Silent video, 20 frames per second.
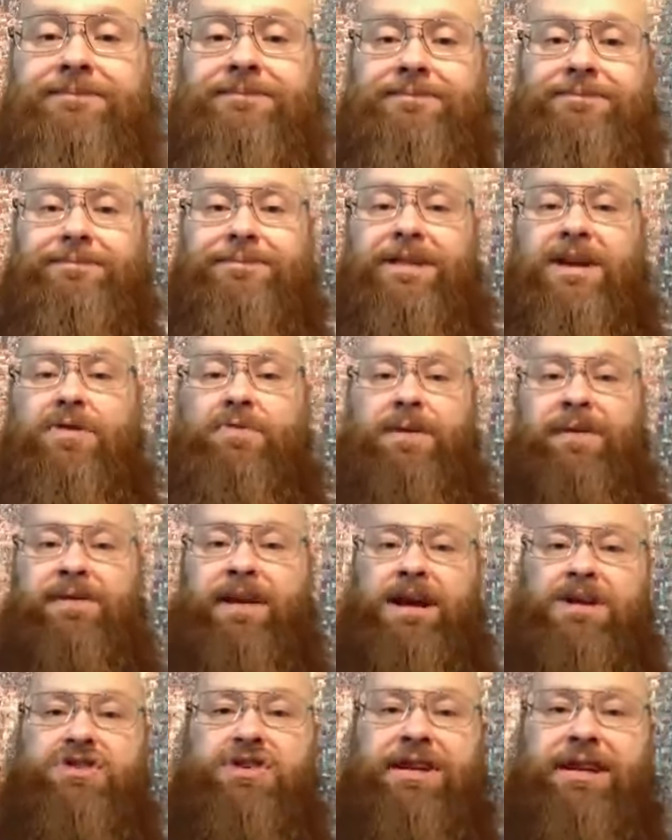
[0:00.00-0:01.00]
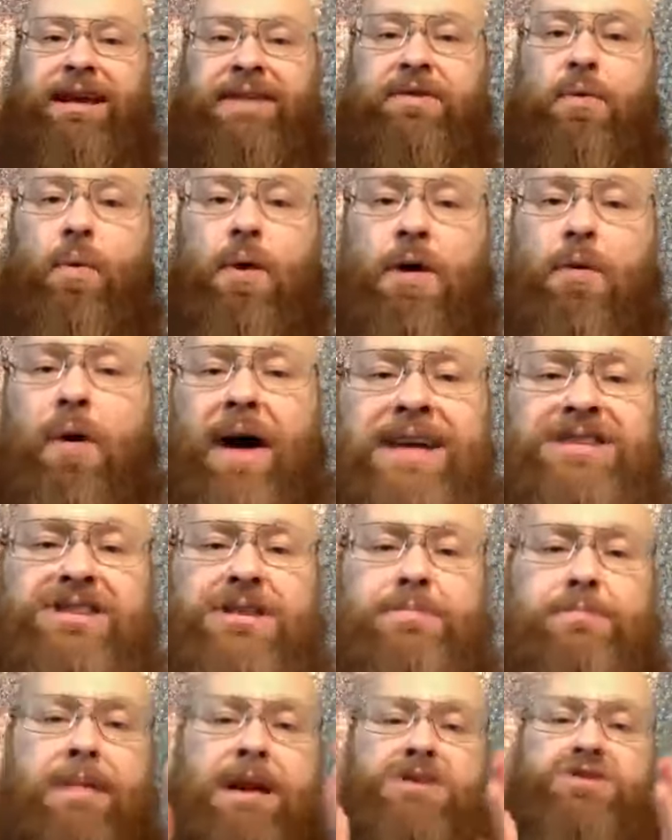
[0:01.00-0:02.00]
in Revelation 11 1. Why is he
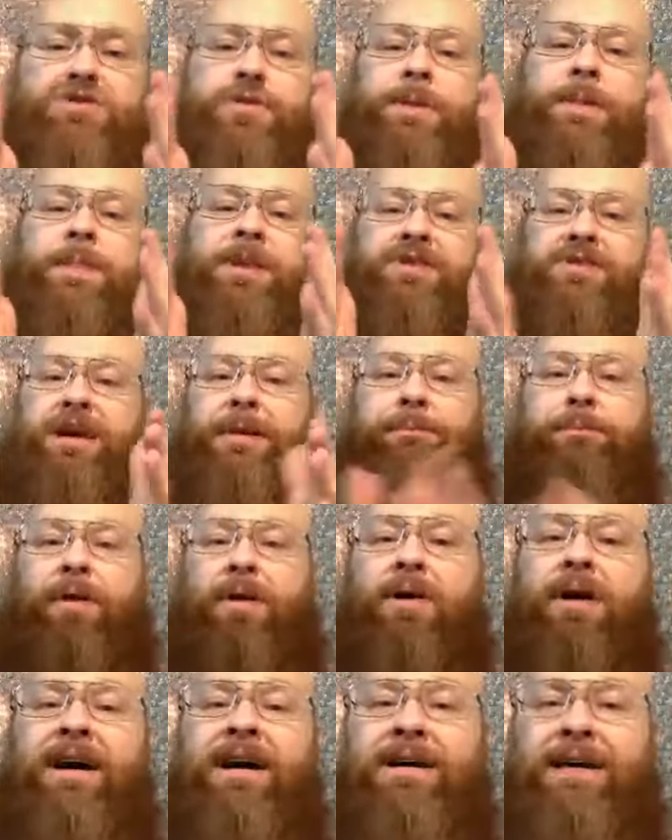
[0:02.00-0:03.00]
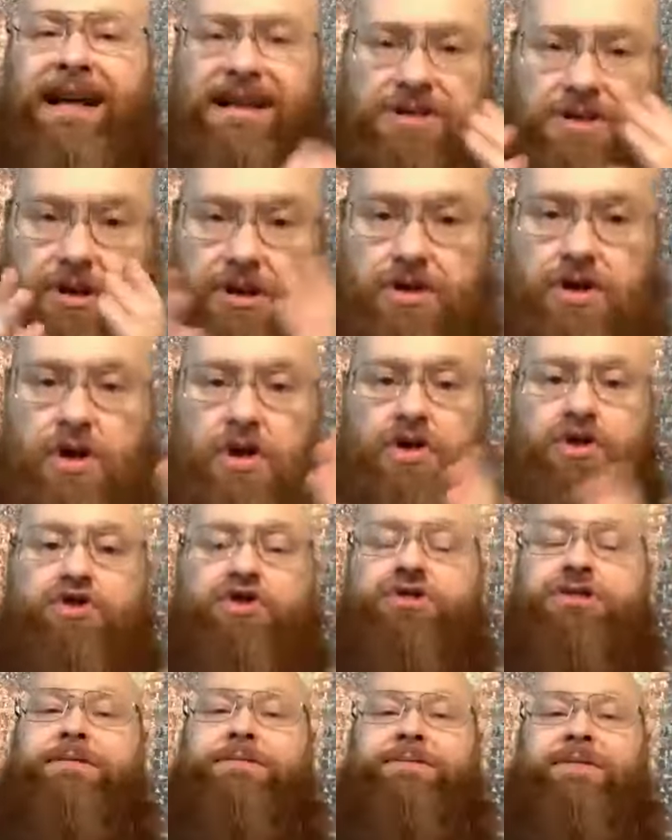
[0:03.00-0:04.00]
measuring the temple? That's the
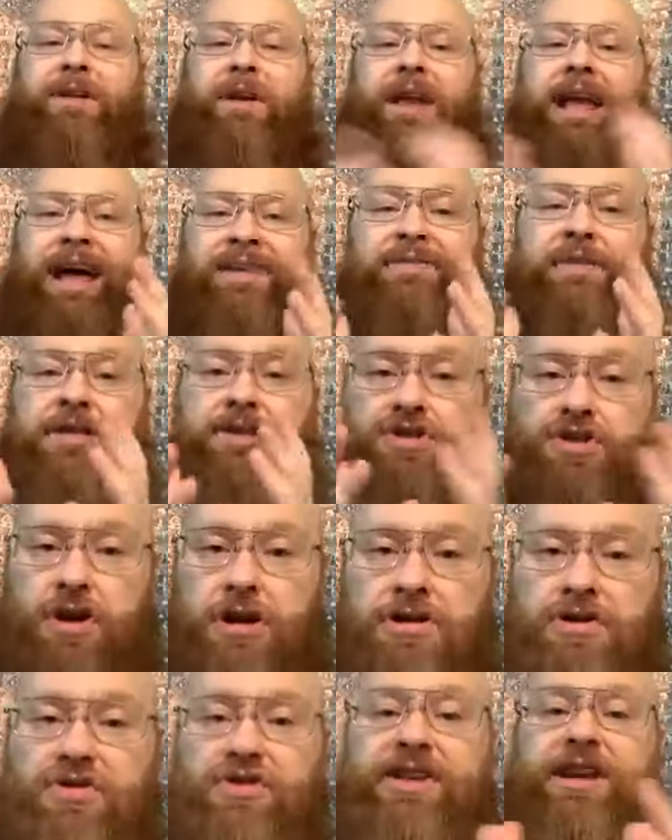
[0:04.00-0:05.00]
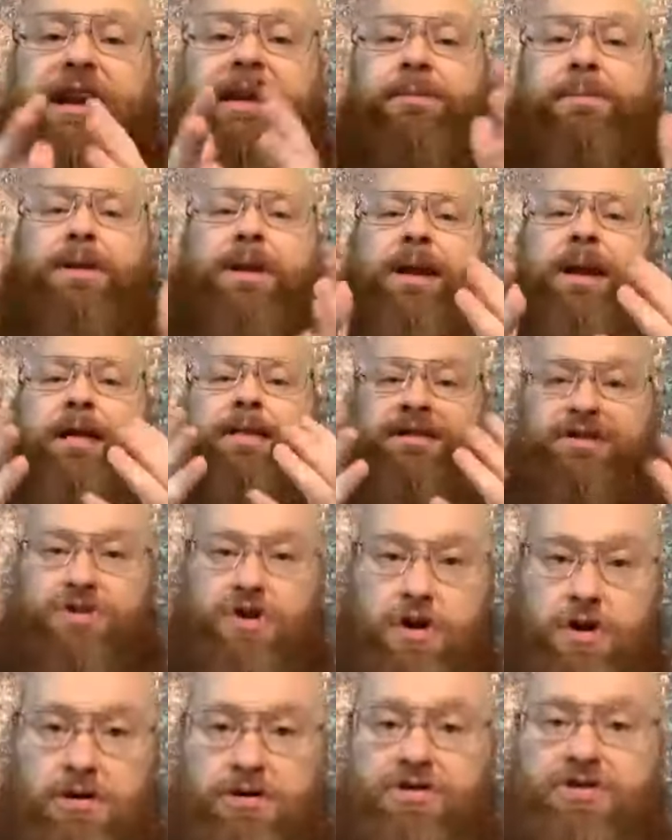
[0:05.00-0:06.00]
church the life of the church, the community of the
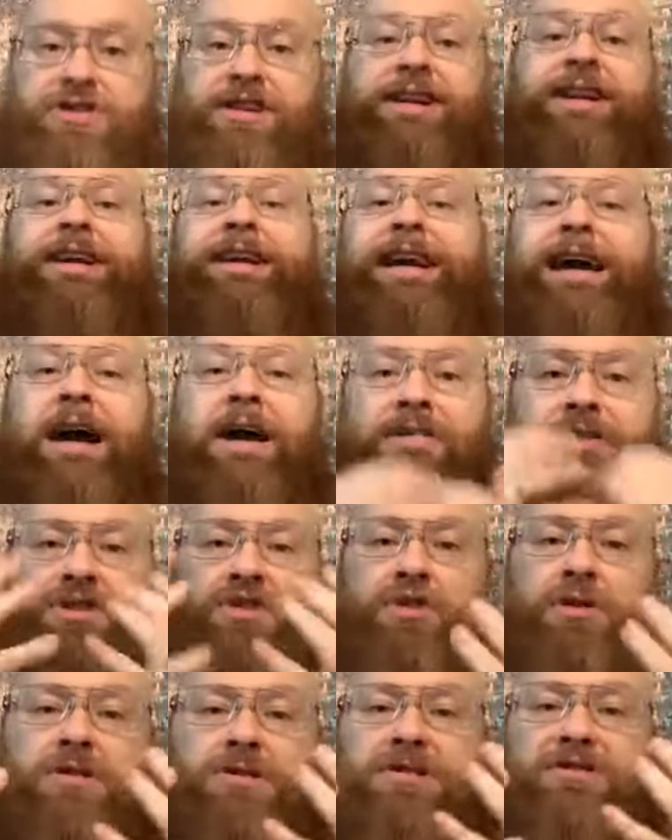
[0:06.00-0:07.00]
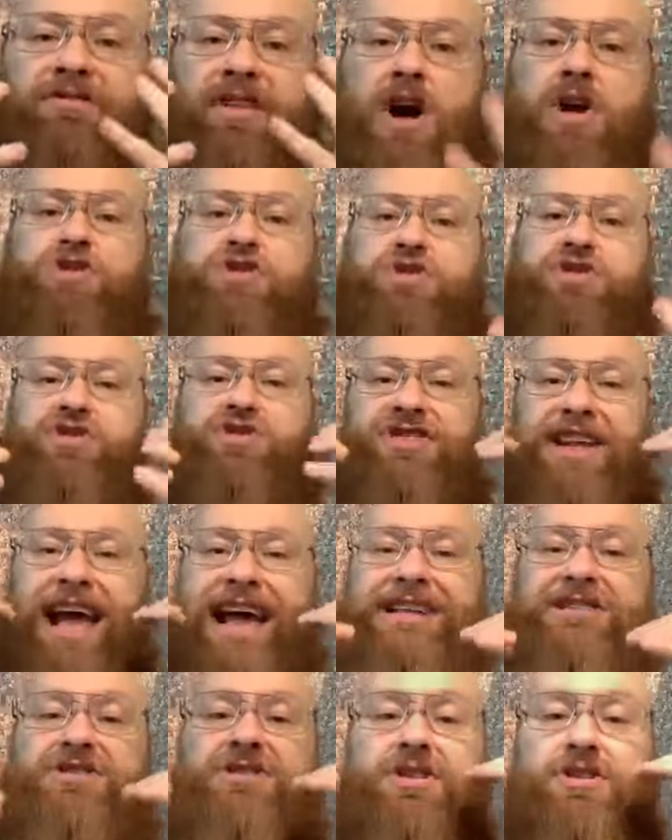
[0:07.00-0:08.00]
church, how the church functions
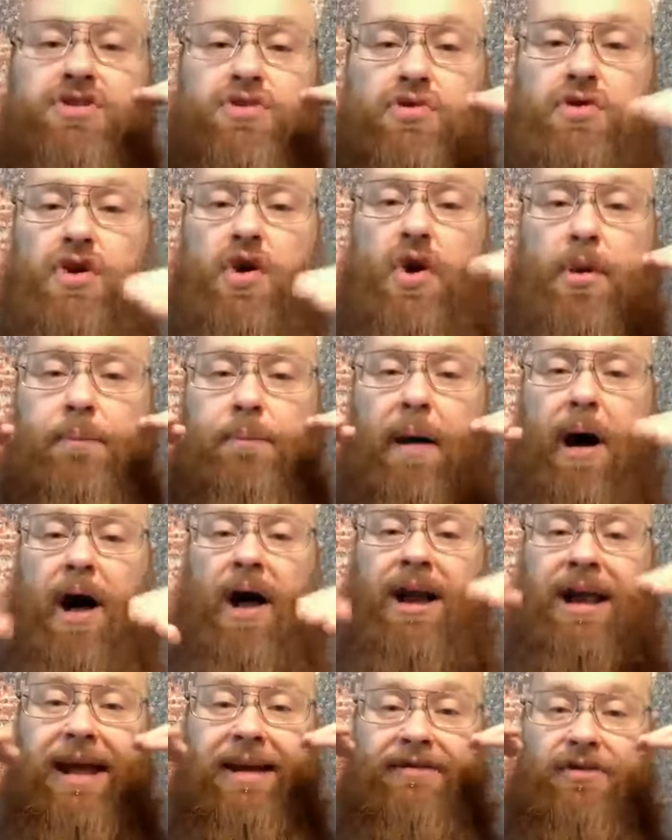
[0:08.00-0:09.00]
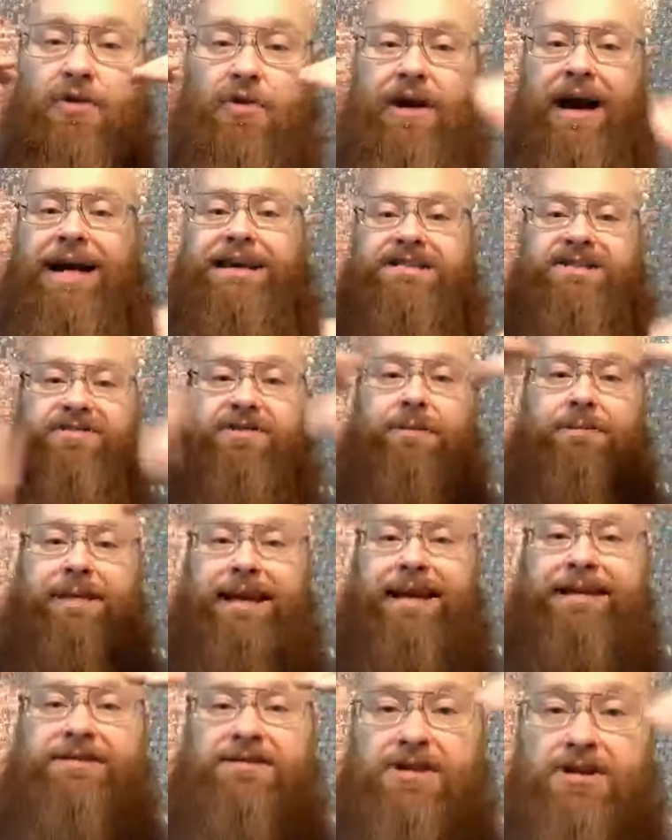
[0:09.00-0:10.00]
as the true body of Christ from
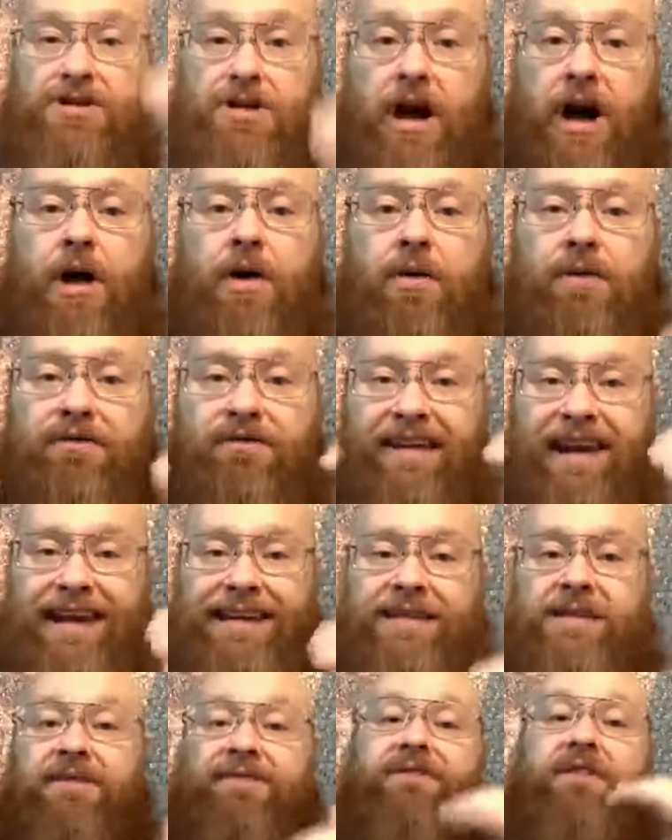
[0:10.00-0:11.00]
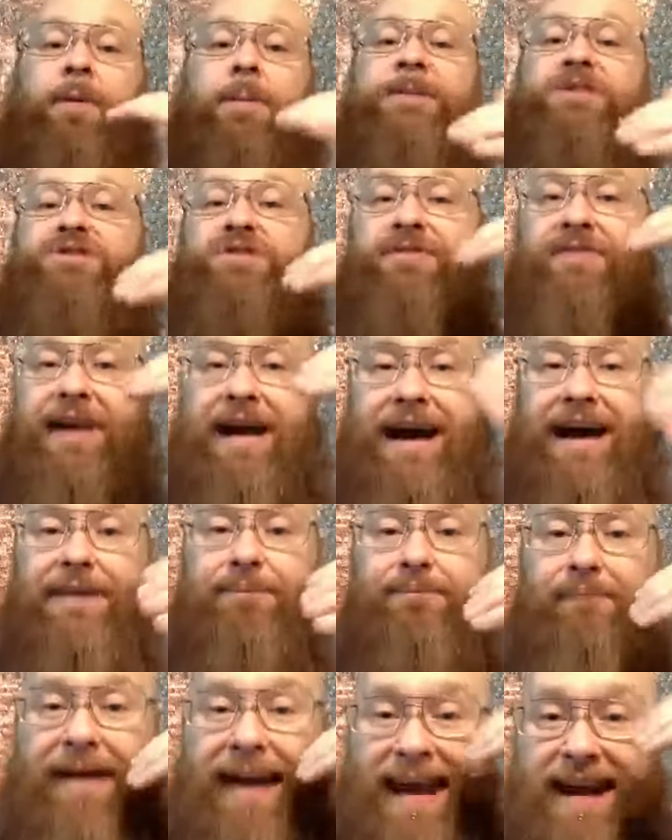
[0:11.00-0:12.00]
head to toe, feet, the fullness of
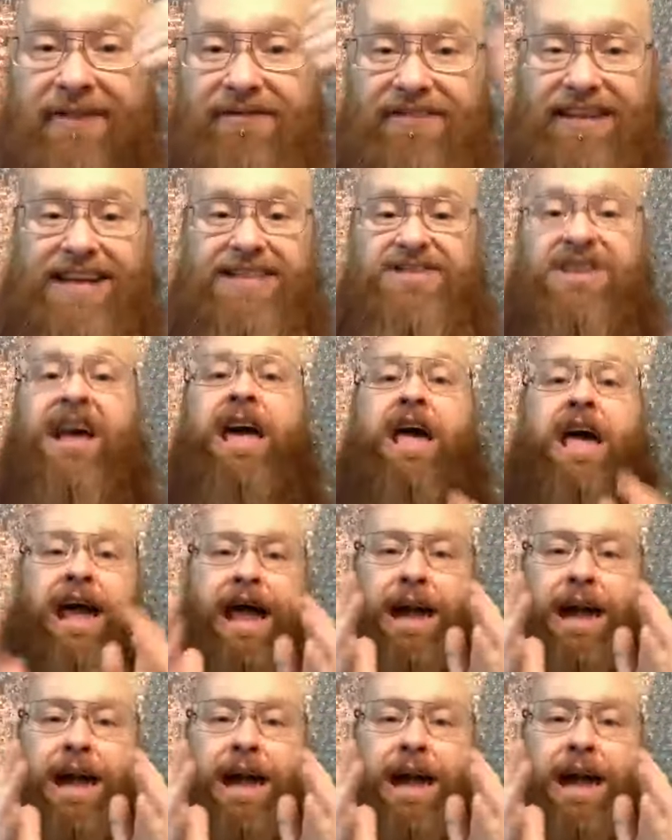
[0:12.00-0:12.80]
God manifest in